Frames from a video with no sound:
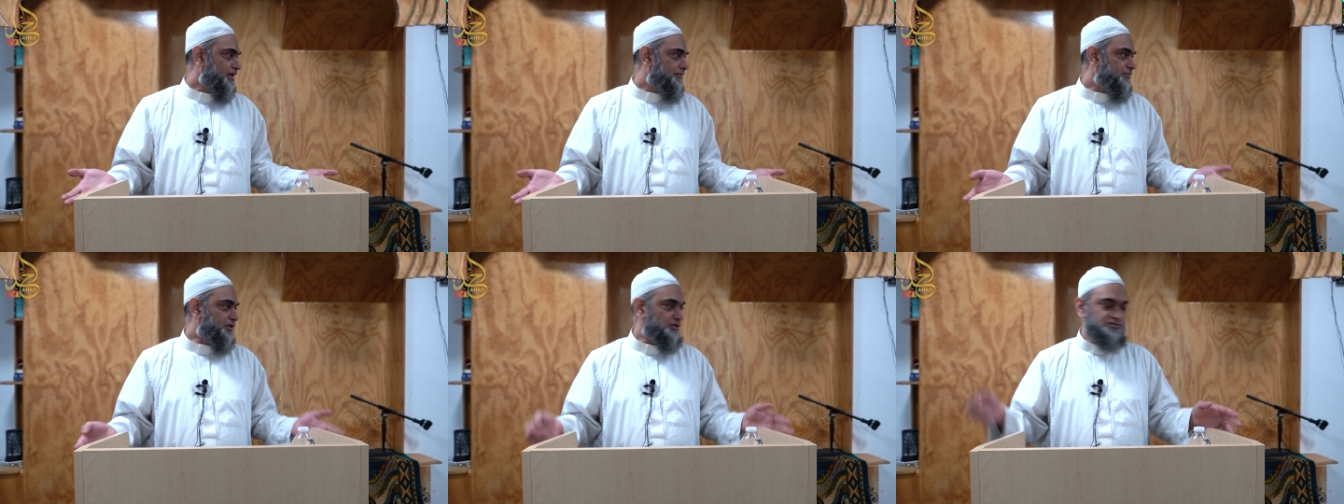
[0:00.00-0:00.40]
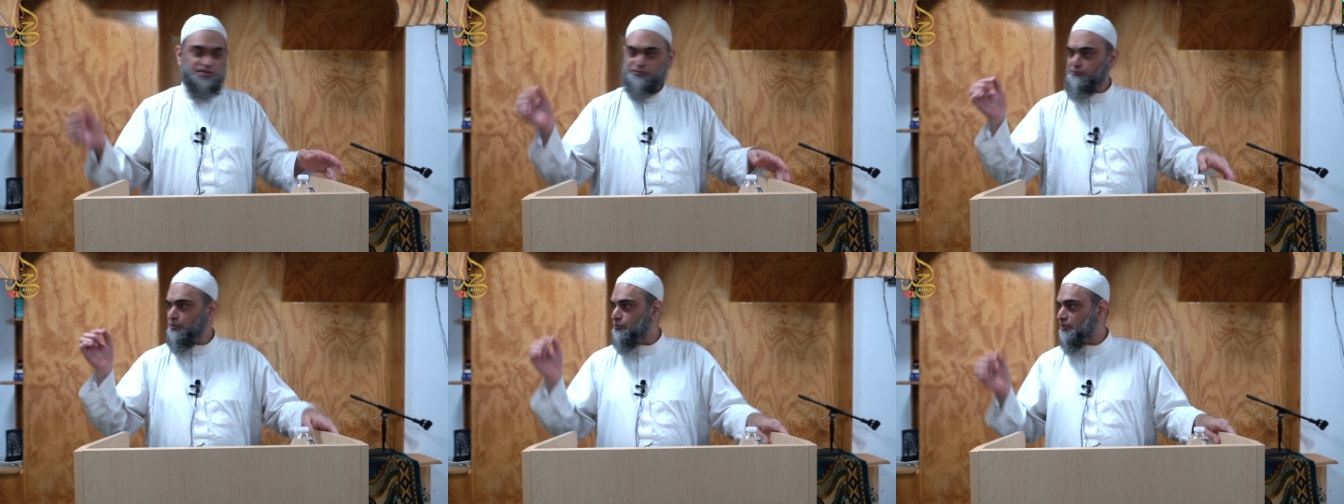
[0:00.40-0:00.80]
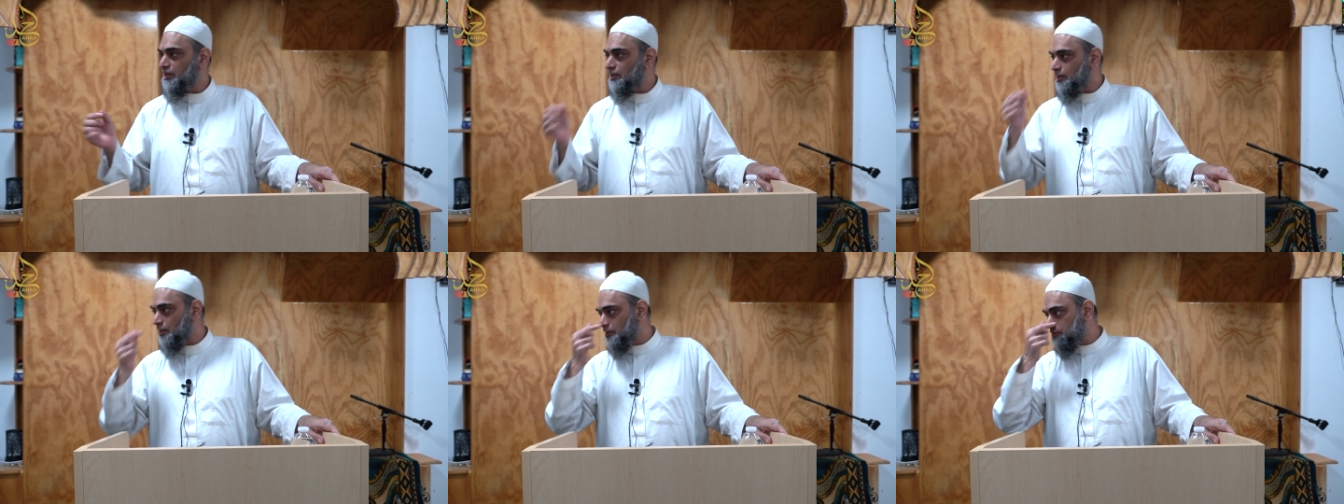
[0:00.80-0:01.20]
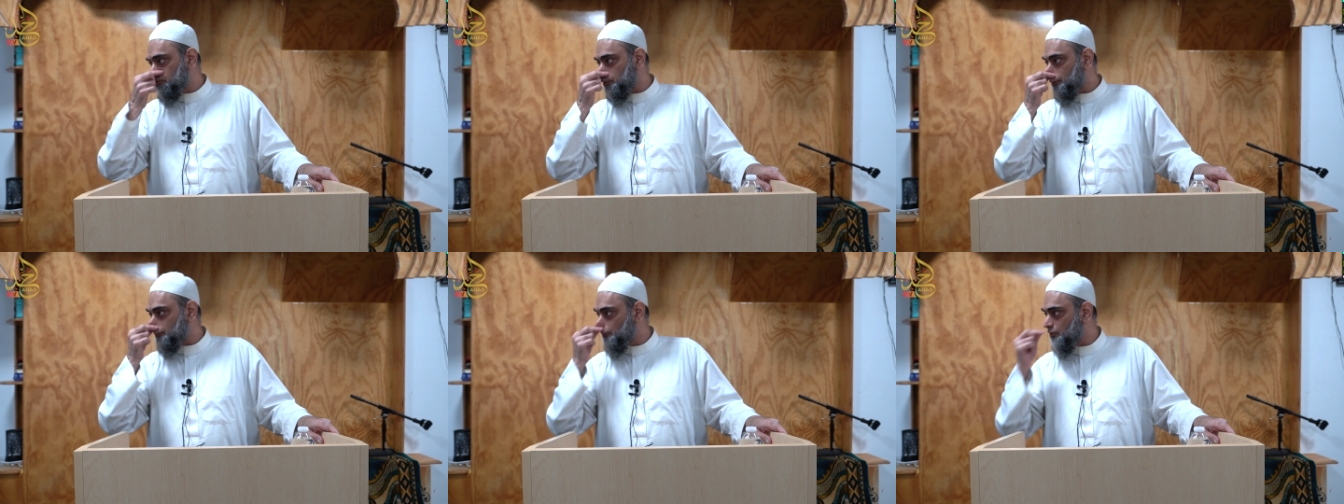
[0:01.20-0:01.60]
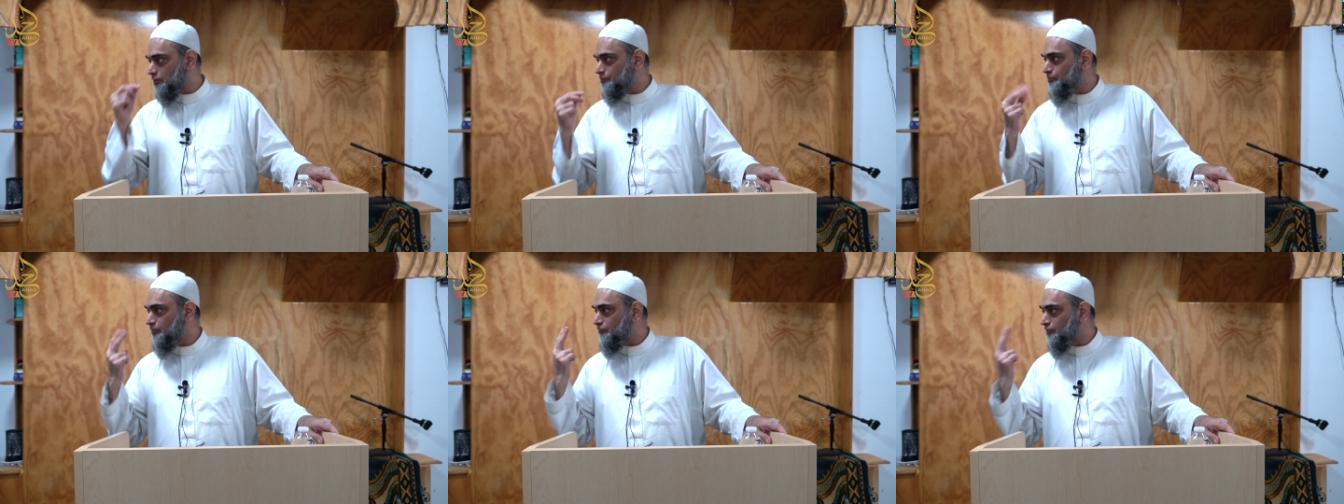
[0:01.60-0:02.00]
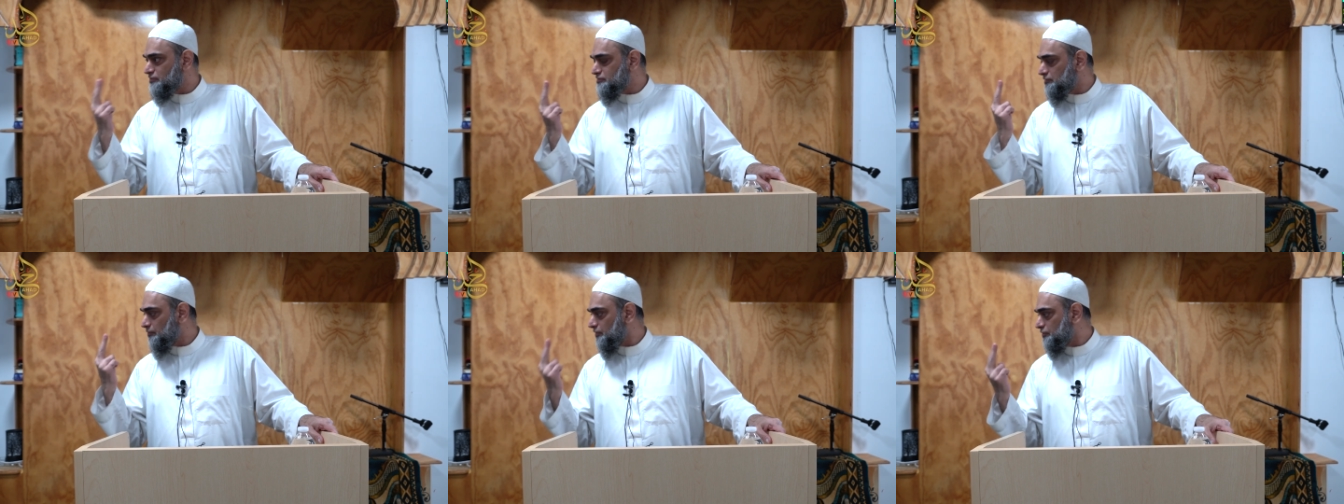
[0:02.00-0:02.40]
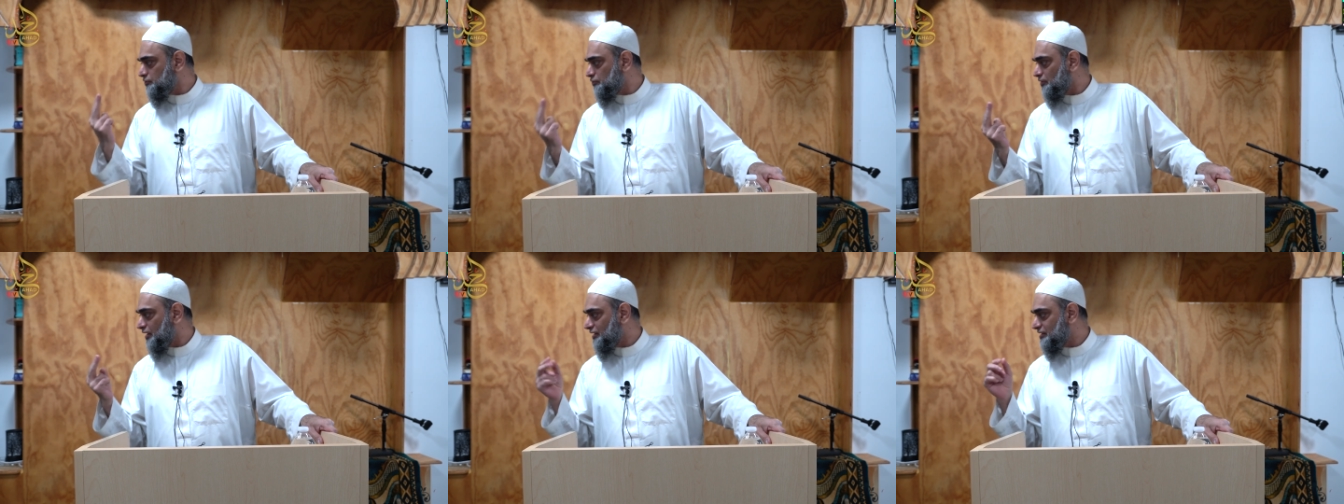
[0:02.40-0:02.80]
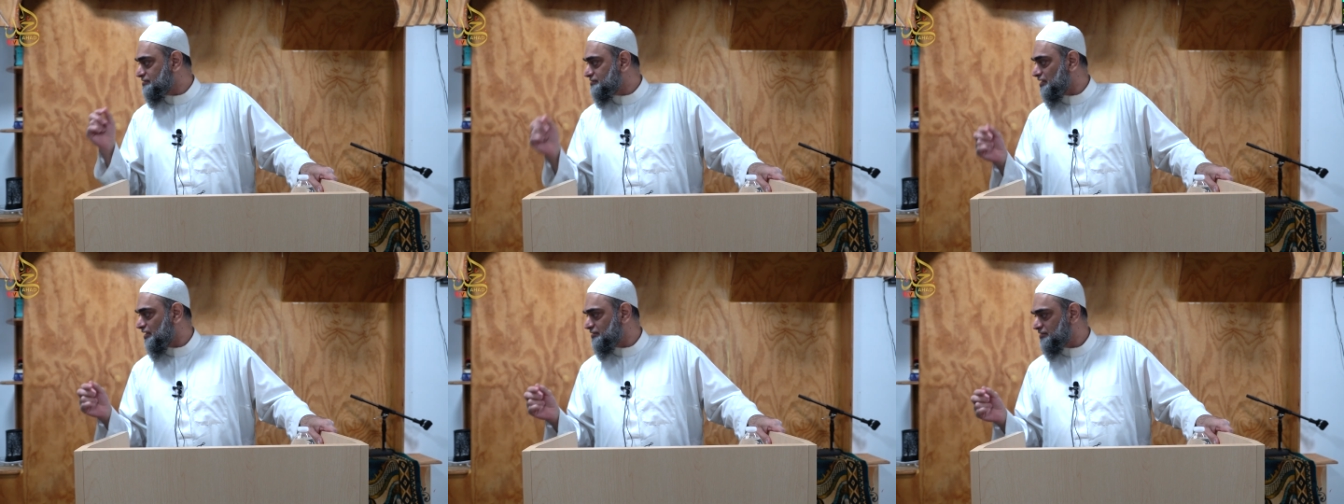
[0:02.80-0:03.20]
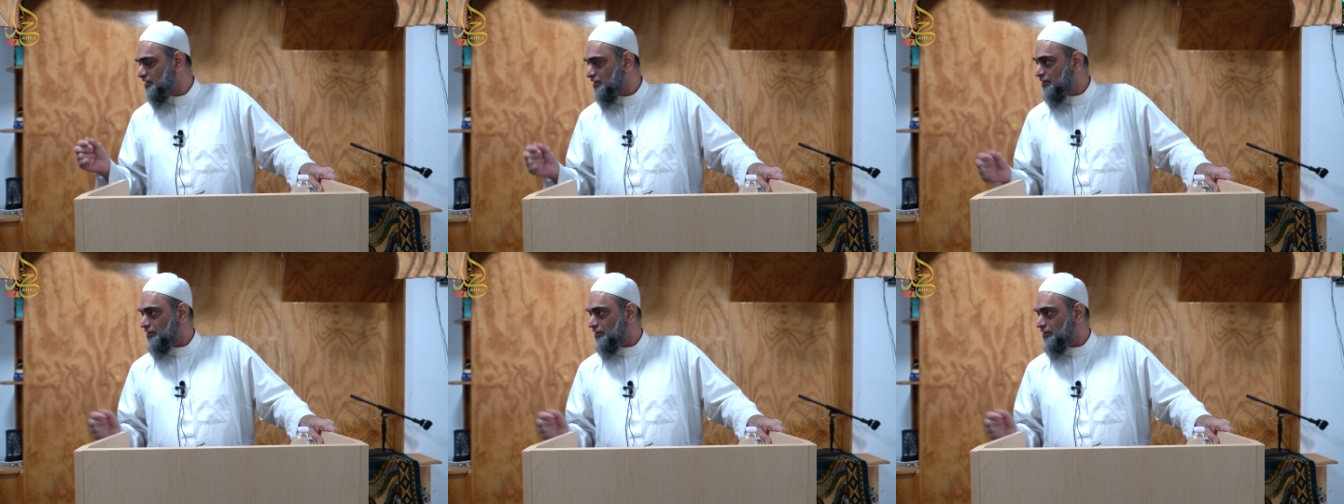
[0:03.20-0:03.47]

Because if you read in Surah Mulk, verse number 2, Allah says,